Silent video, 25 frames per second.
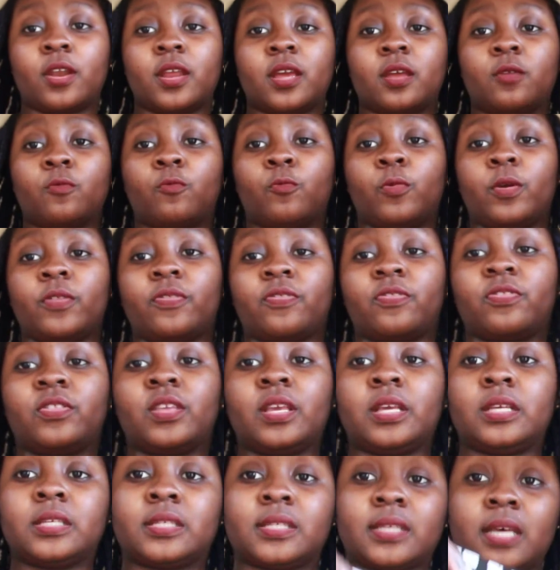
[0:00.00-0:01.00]
it with
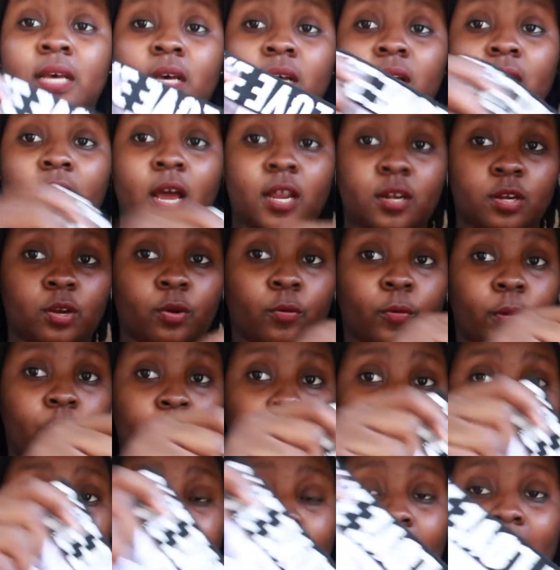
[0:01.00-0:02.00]
these
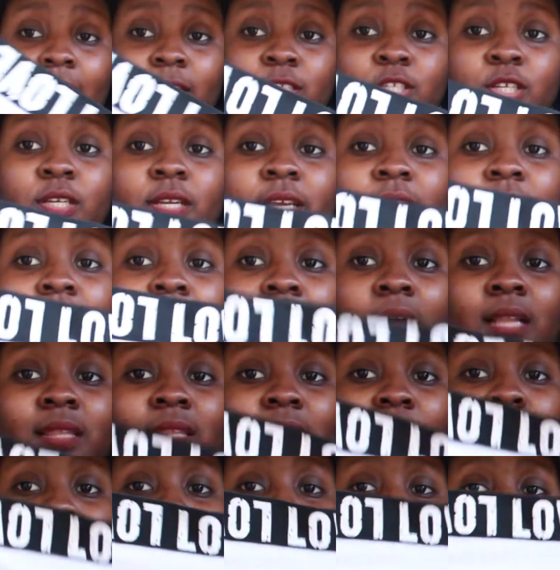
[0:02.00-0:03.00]
underwear that I actually got
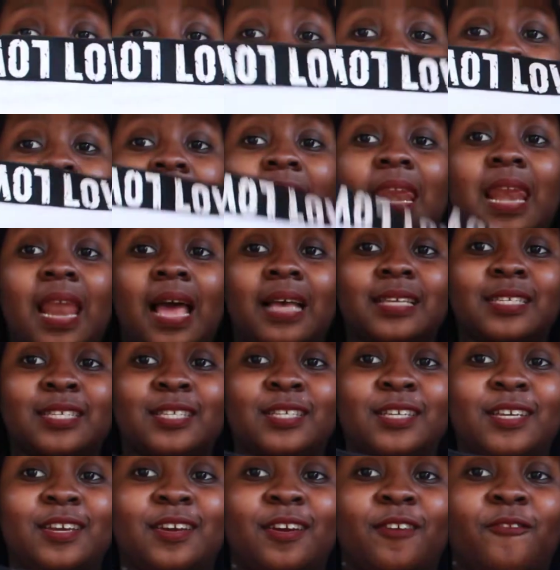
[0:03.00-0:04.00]
them last
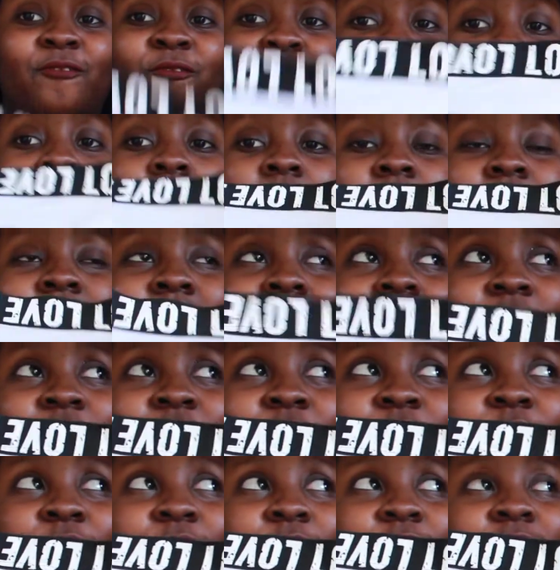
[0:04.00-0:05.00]
year from
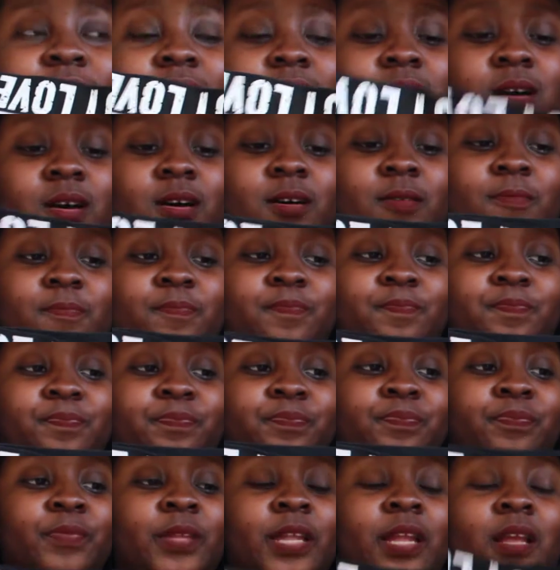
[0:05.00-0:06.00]
another um
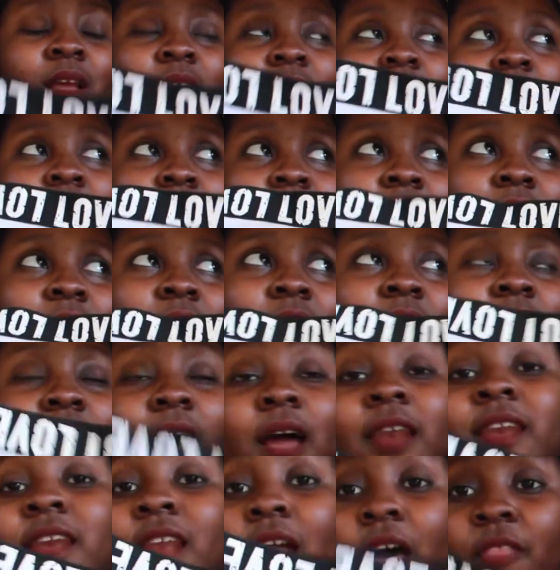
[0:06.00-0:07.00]
Uh,
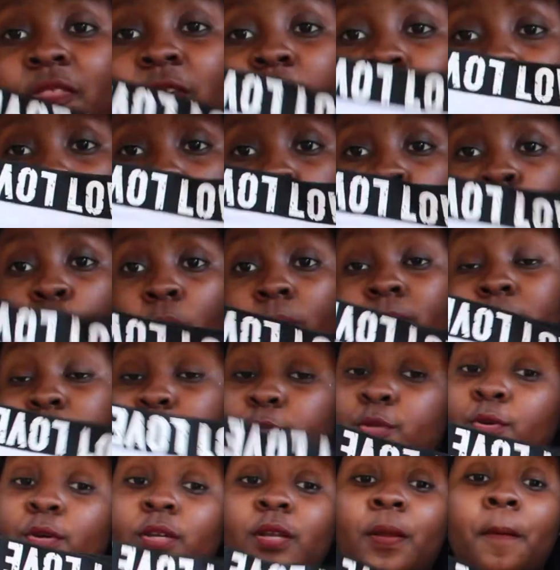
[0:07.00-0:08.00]
another
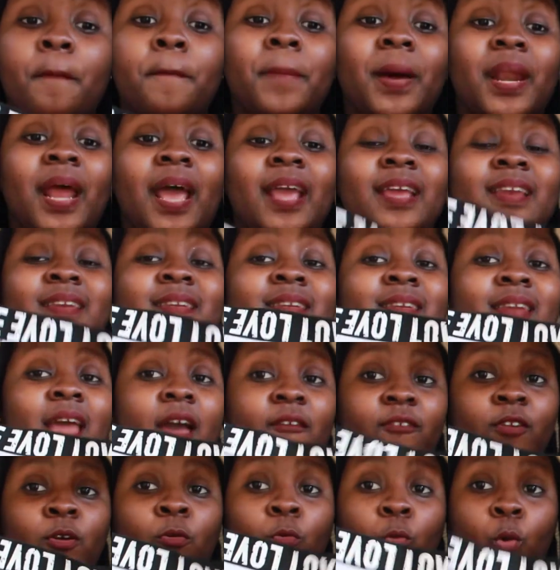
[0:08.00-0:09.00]
swimsuit, but I
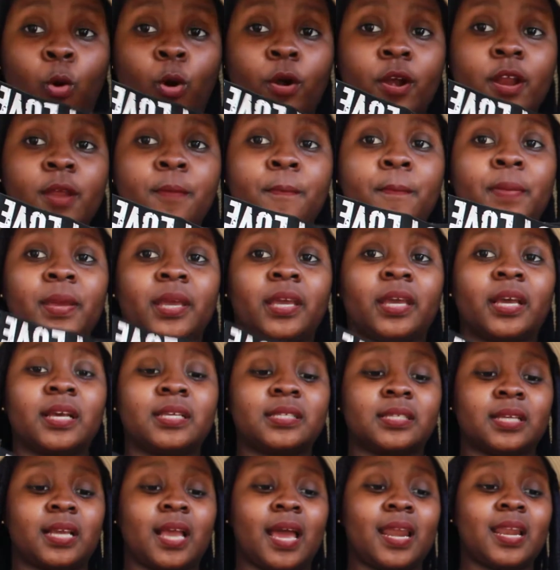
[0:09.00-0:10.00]
never wore it
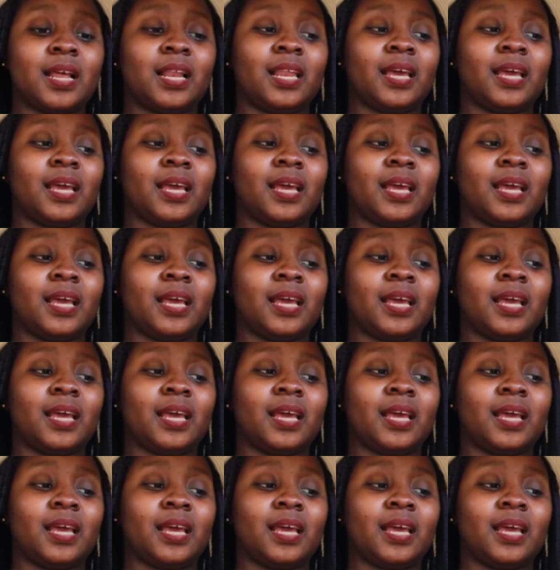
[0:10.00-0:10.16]
because it kind of